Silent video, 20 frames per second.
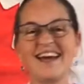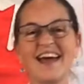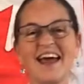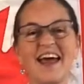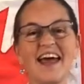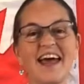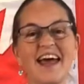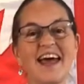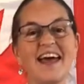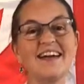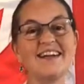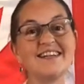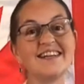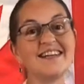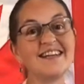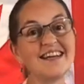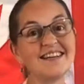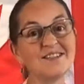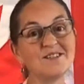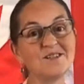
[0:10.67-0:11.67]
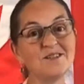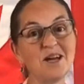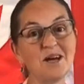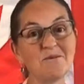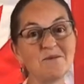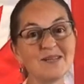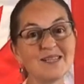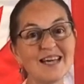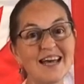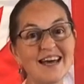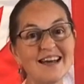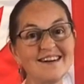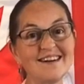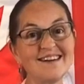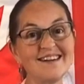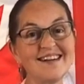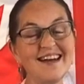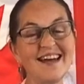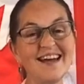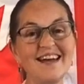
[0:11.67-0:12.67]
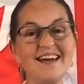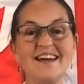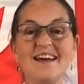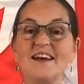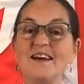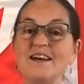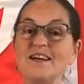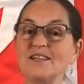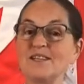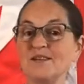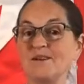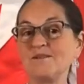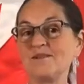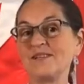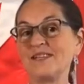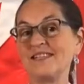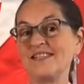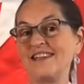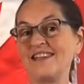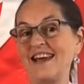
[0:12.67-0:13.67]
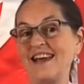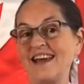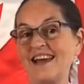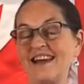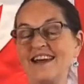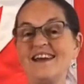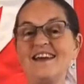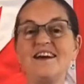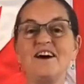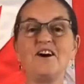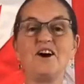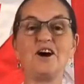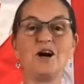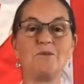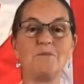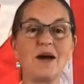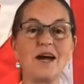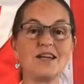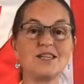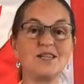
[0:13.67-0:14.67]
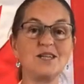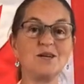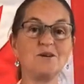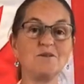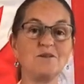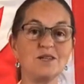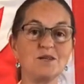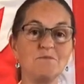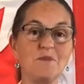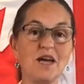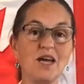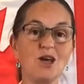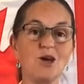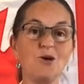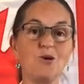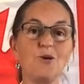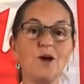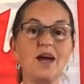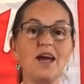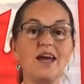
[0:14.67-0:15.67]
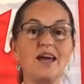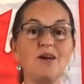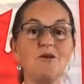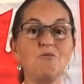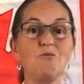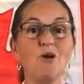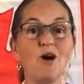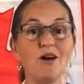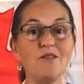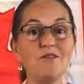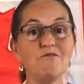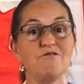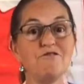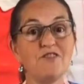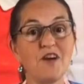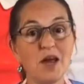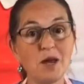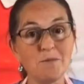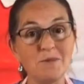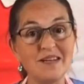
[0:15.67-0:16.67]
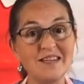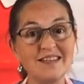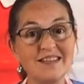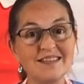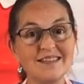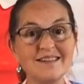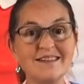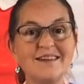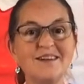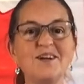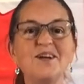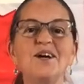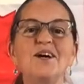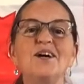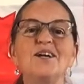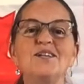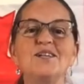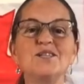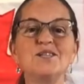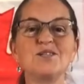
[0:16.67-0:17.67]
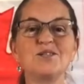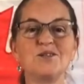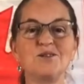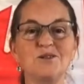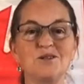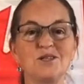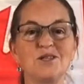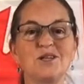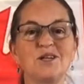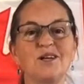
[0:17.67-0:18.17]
And yesterday was Canada Day, so today I'm actually going to make you a rather famous dessert.